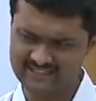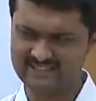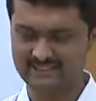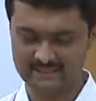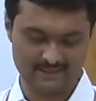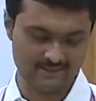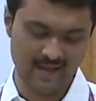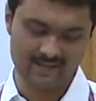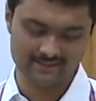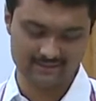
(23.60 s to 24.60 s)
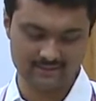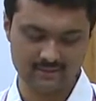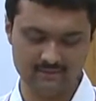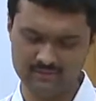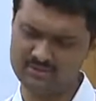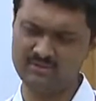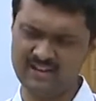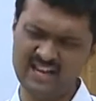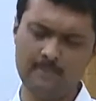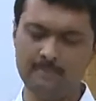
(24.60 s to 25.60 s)
It's a task, uh, it's a
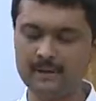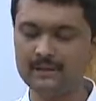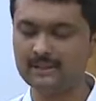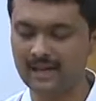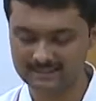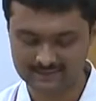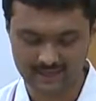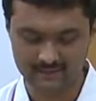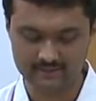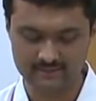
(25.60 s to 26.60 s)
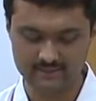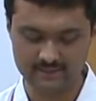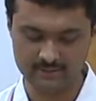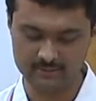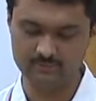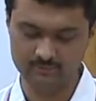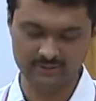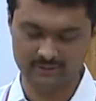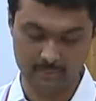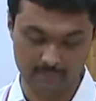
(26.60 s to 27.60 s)
very uphill task and it, it
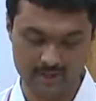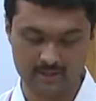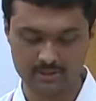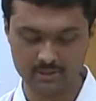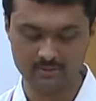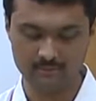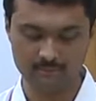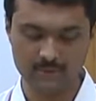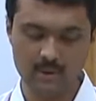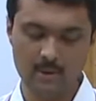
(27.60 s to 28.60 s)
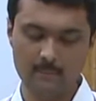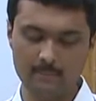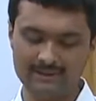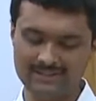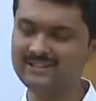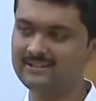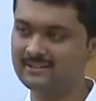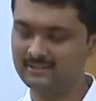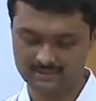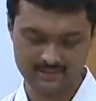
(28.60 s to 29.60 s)
with trepidation, but it
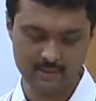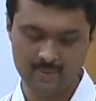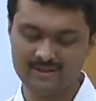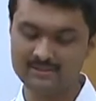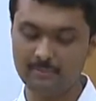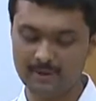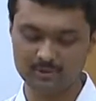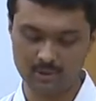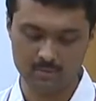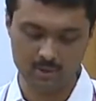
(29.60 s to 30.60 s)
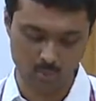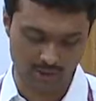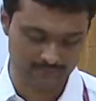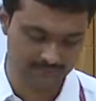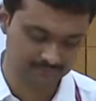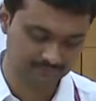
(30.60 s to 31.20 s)
remains a pleasurable one.